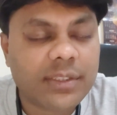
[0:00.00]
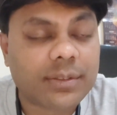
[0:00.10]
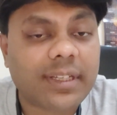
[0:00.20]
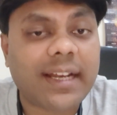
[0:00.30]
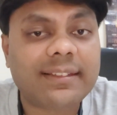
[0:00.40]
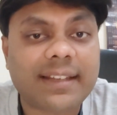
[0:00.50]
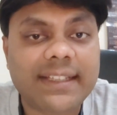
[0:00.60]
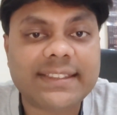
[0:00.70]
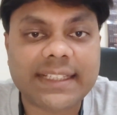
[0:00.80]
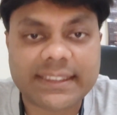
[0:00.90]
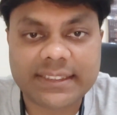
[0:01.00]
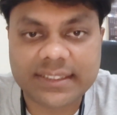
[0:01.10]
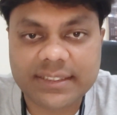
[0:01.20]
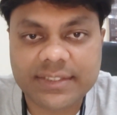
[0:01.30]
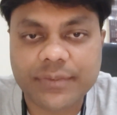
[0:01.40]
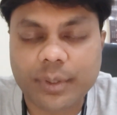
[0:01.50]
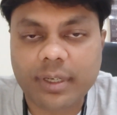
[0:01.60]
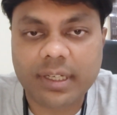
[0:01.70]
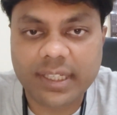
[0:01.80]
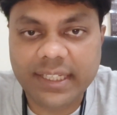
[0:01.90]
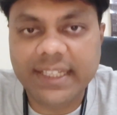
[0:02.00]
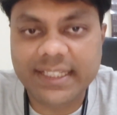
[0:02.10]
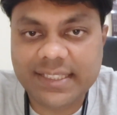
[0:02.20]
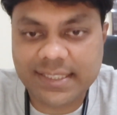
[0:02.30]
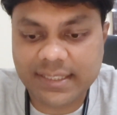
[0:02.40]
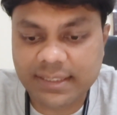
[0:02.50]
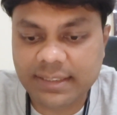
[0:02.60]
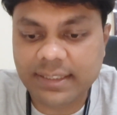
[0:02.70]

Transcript: So there are 3 sections for each